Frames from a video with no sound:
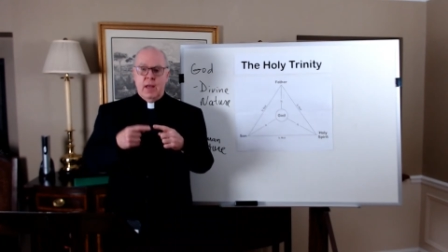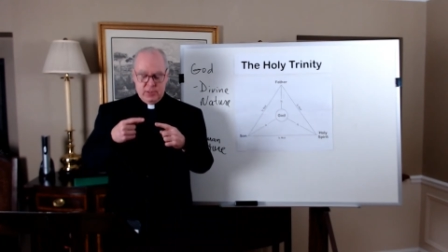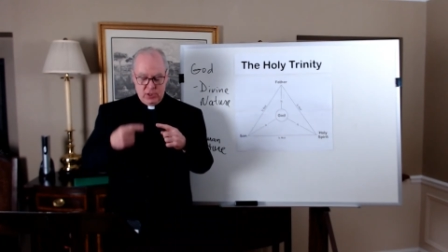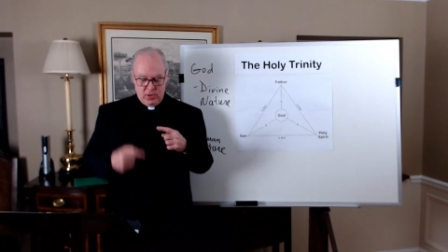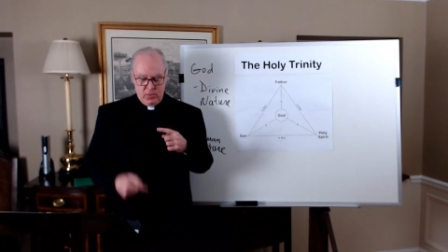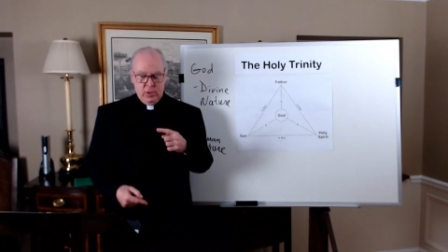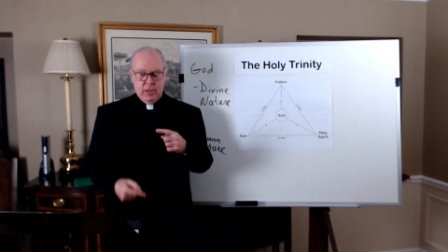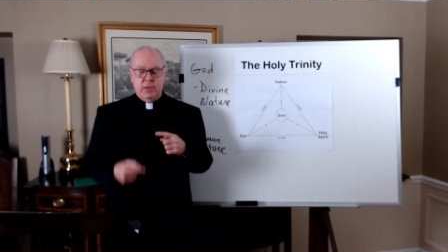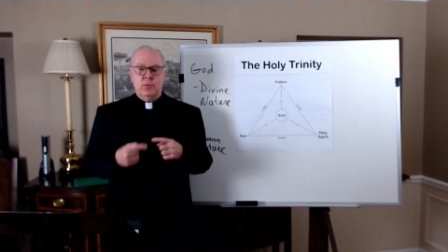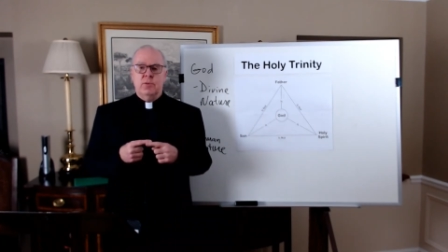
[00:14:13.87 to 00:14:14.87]
She
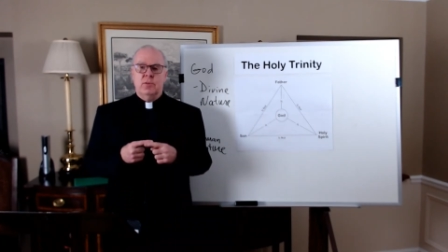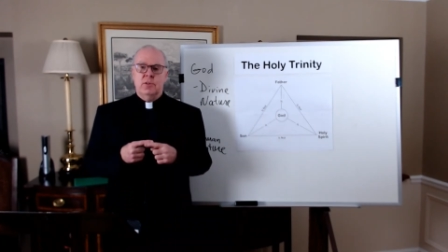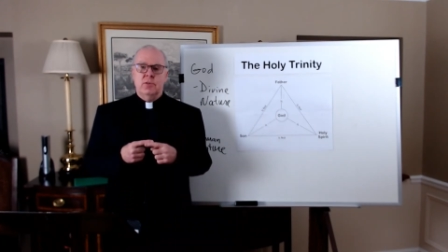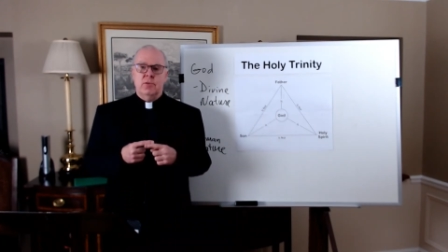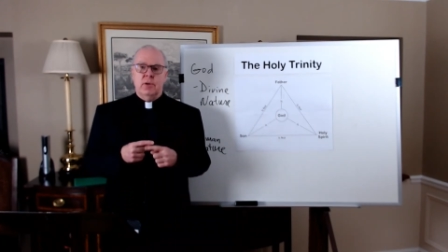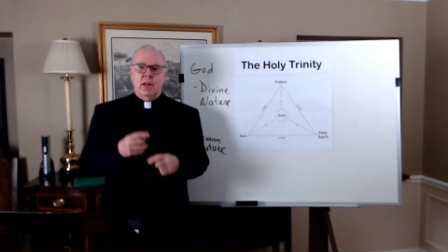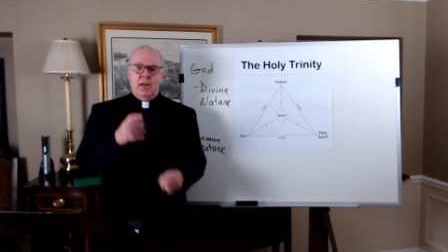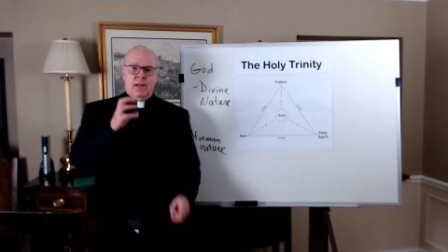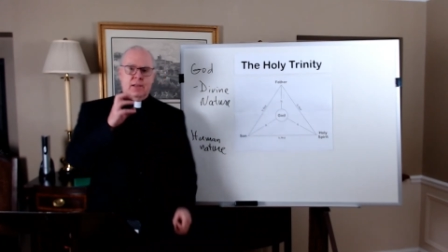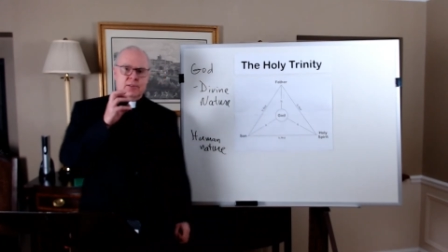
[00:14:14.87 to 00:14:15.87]
communicates with her children.
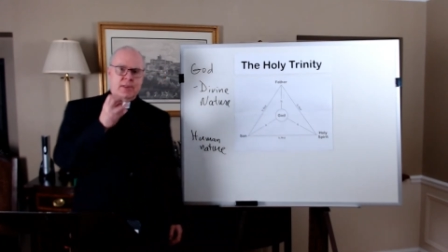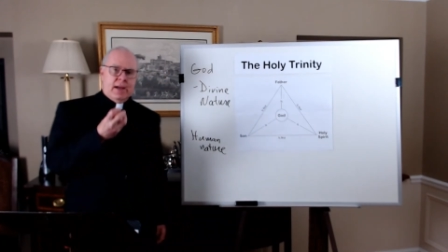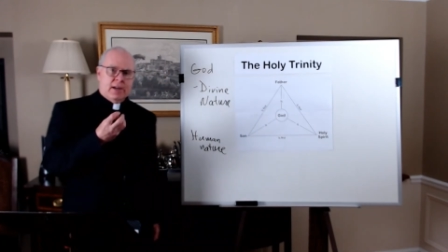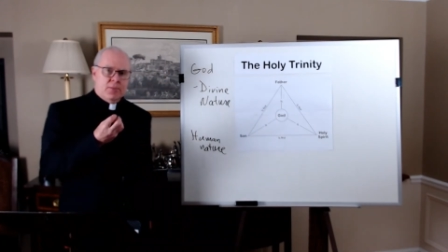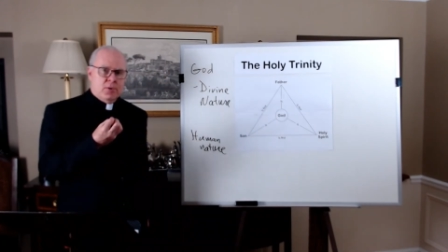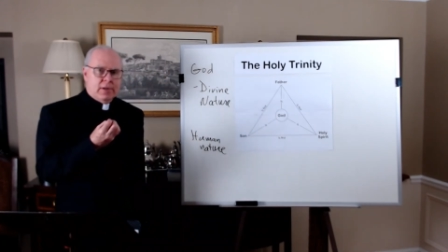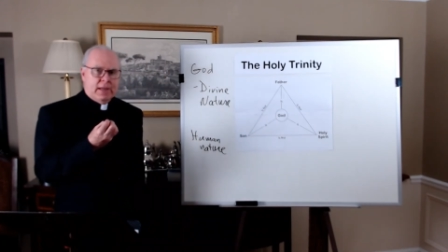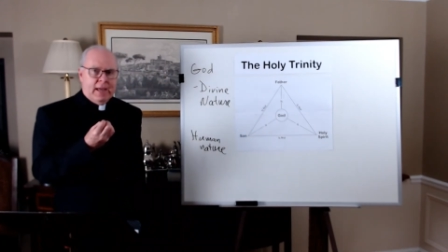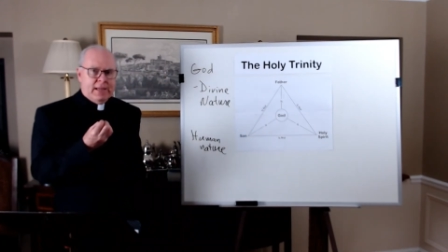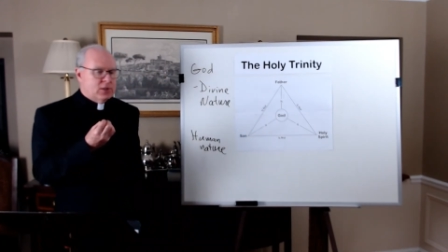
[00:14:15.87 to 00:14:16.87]
So that
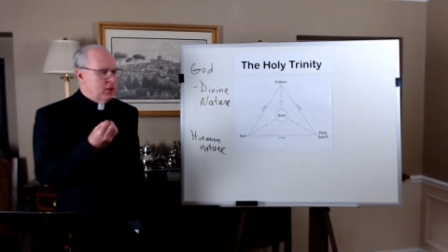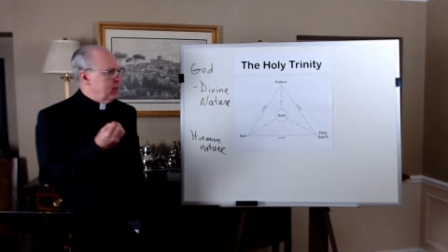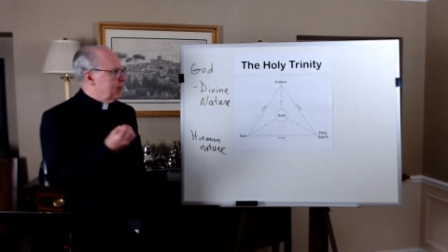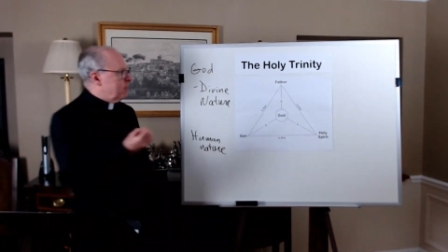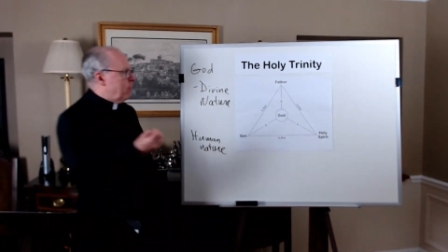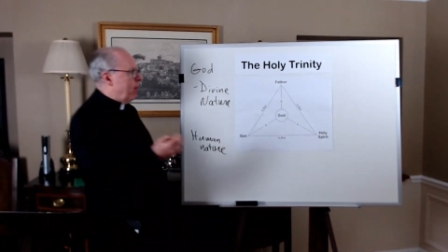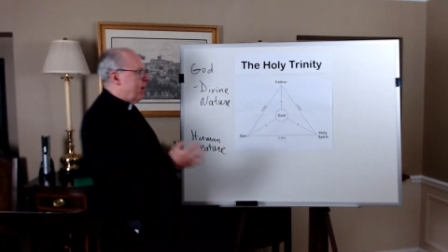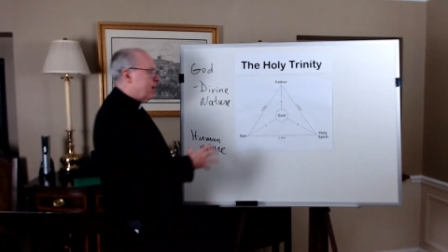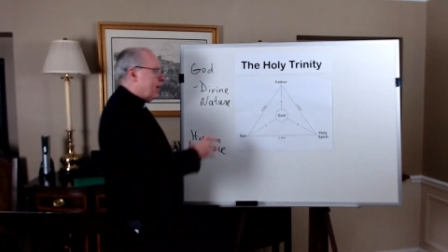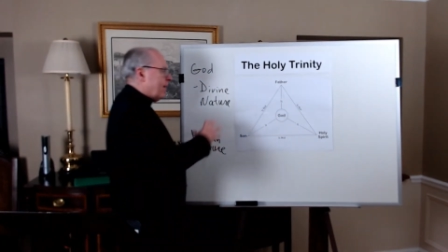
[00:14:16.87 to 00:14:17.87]
communication is
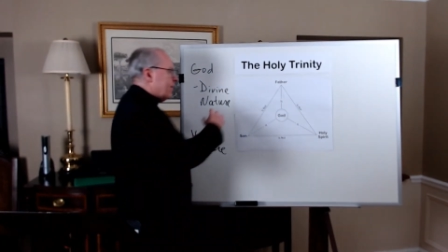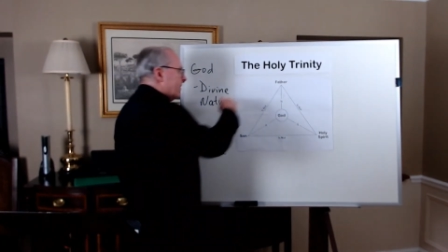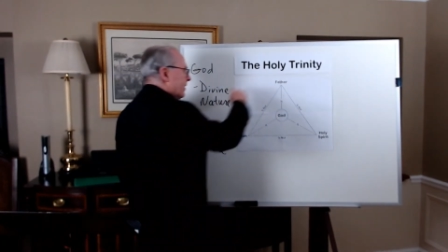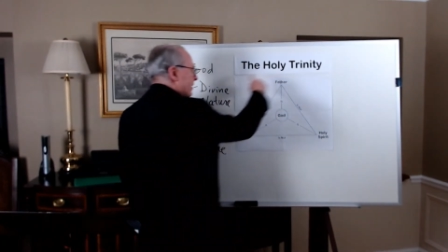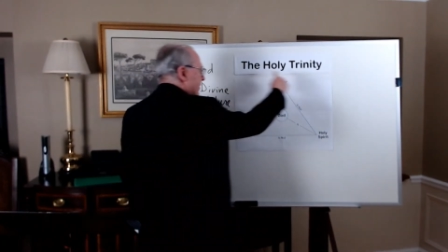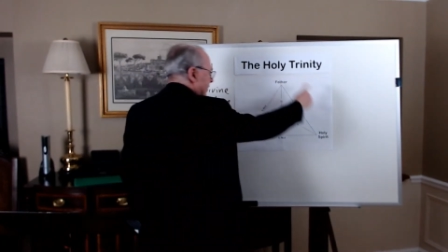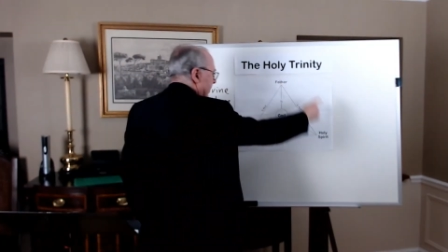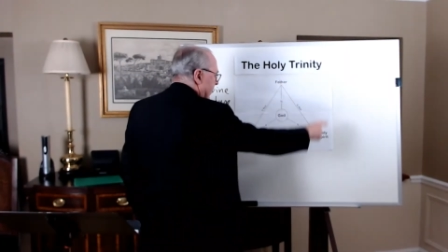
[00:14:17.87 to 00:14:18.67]
part of this